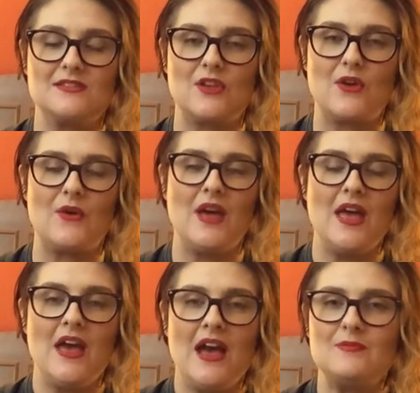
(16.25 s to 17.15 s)
So
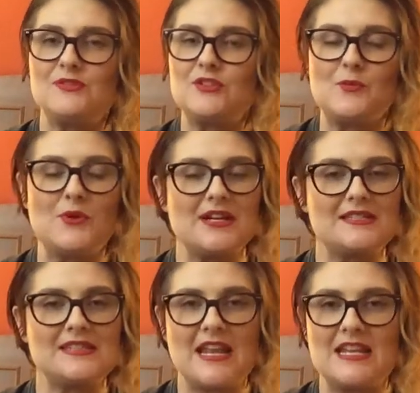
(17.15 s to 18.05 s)
I'm super
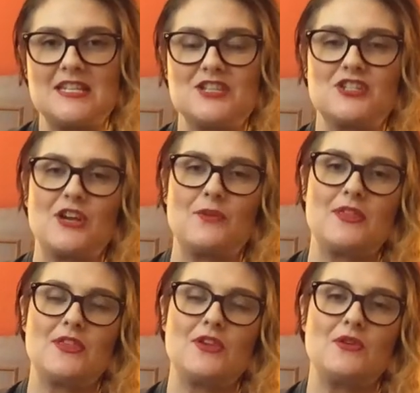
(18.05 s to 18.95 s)
excited to share
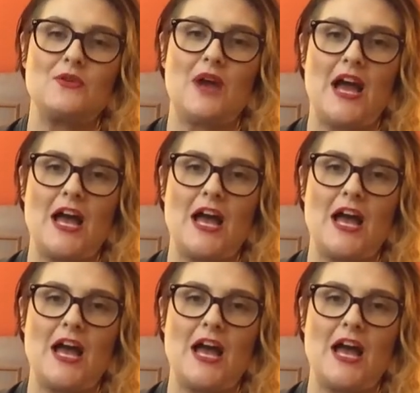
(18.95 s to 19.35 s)
with you